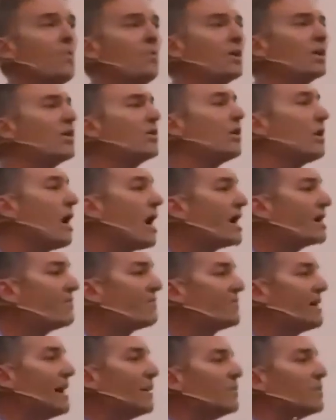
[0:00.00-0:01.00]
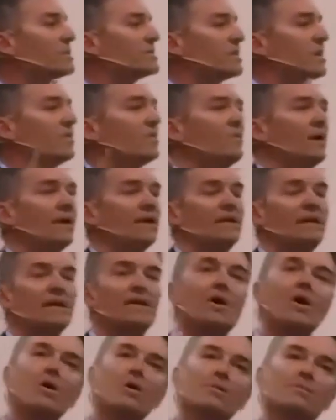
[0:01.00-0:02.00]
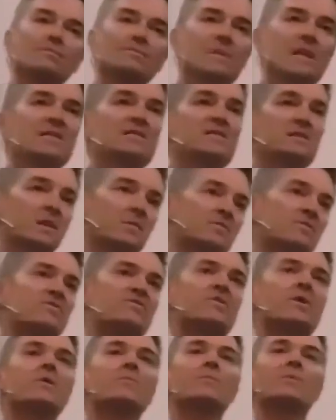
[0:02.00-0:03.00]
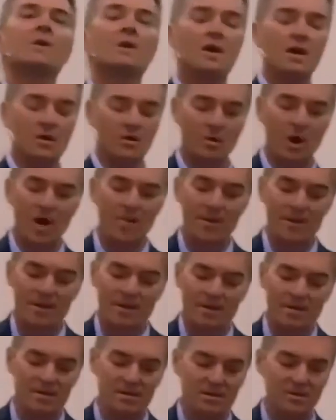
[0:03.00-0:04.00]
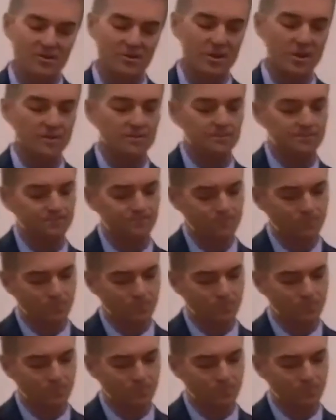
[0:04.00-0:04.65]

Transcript: But a lot of that resentment, it stems from Robin Hood syndrome.